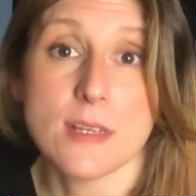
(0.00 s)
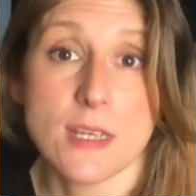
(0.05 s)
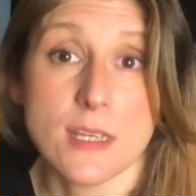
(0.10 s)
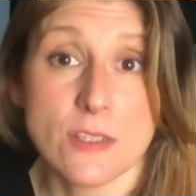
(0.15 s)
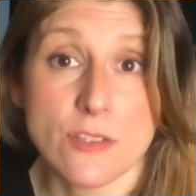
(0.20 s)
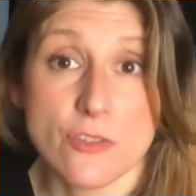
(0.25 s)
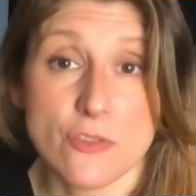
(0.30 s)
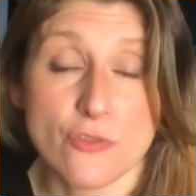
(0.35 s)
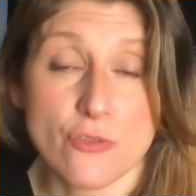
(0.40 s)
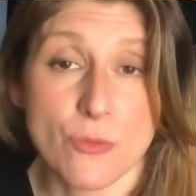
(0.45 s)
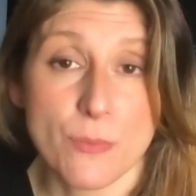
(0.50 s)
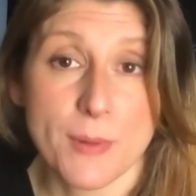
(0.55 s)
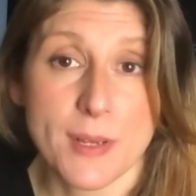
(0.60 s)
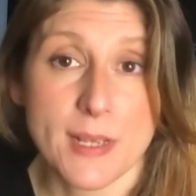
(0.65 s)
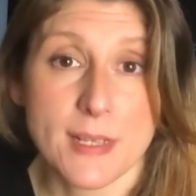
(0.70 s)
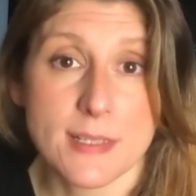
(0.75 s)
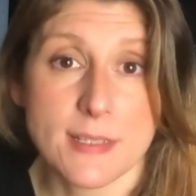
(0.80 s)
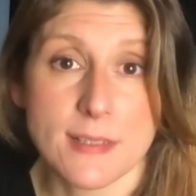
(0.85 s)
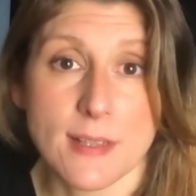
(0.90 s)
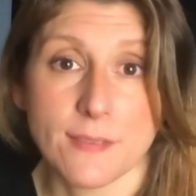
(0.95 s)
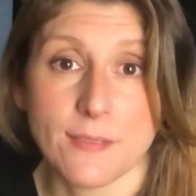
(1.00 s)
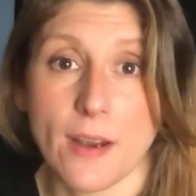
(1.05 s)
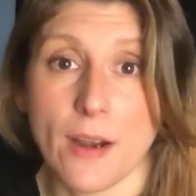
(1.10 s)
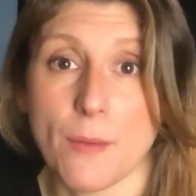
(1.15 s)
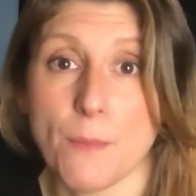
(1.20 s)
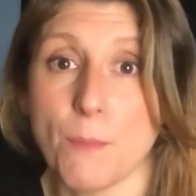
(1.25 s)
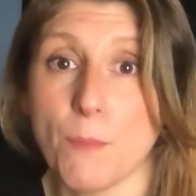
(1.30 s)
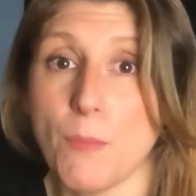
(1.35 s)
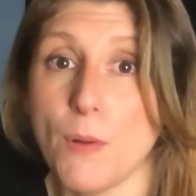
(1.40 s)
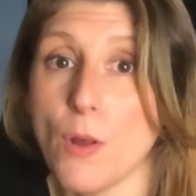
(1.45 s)
instruments that are
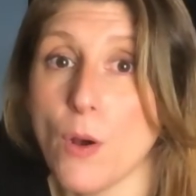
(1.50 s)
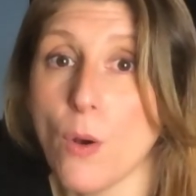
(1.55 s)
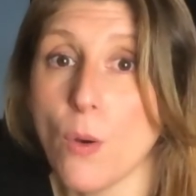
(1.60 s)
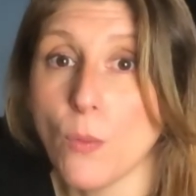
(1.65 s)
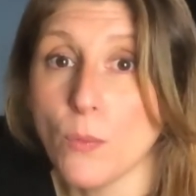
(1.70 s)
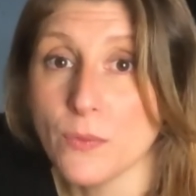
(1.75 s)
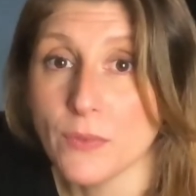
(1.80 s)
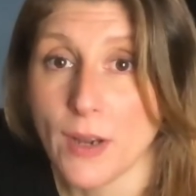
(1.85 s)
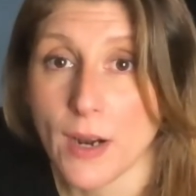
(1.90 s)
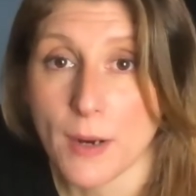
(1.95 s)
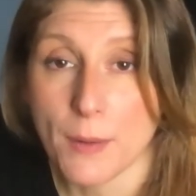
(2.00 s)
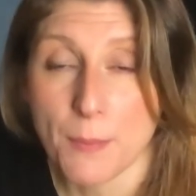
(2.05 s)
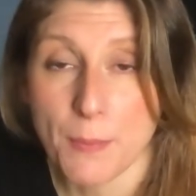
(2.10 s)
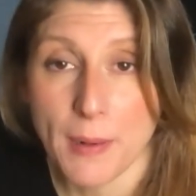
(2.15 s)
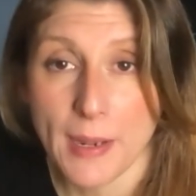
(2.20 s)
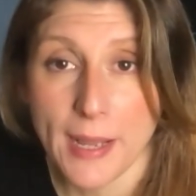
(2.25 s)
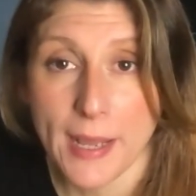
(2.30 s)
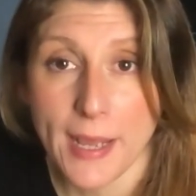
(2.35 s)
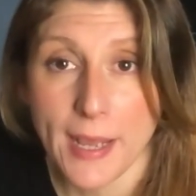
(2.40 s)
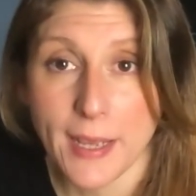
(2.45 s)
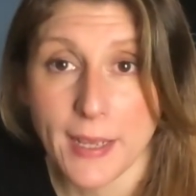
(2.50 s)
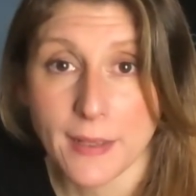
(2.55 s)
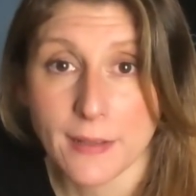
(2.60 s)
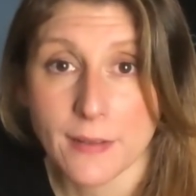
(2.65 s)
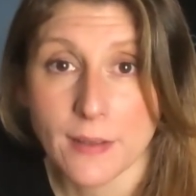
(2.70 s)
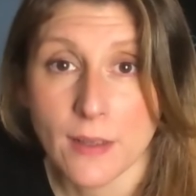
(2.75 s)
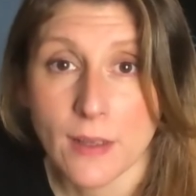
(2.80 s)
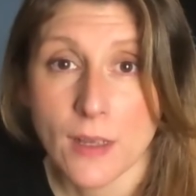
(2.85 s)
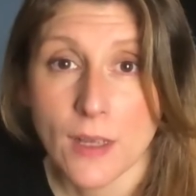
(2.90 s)
blown are played,